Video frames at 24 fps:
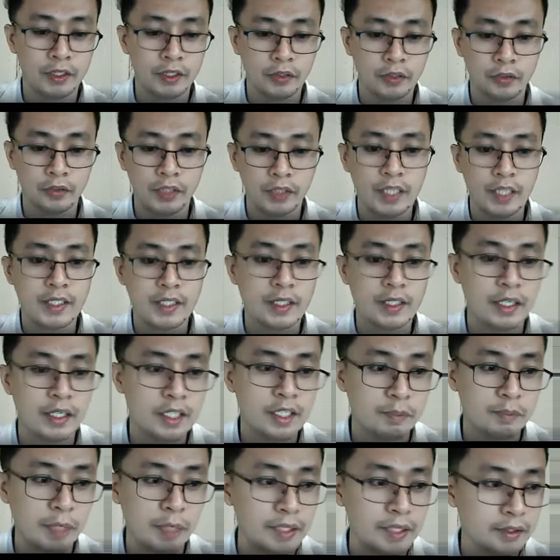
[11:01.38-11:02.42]
contains class
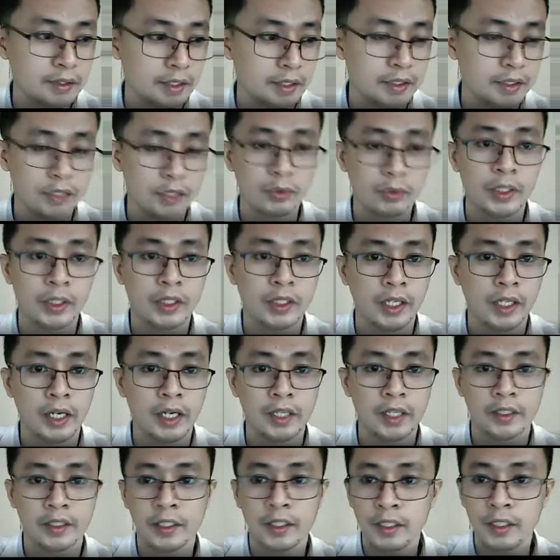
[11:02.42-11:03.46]
spaces, it will create
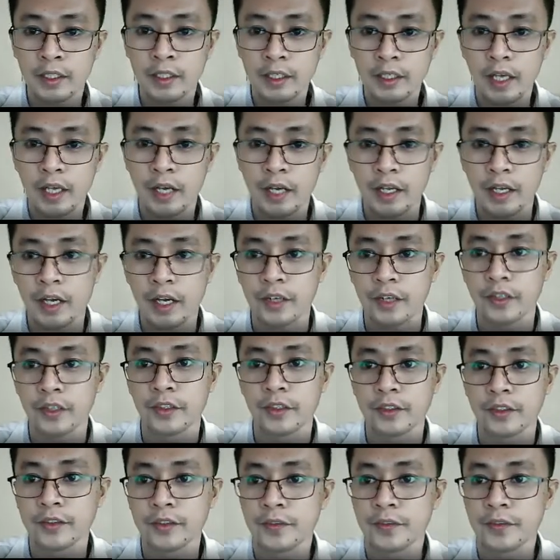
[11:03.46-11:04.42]
an error.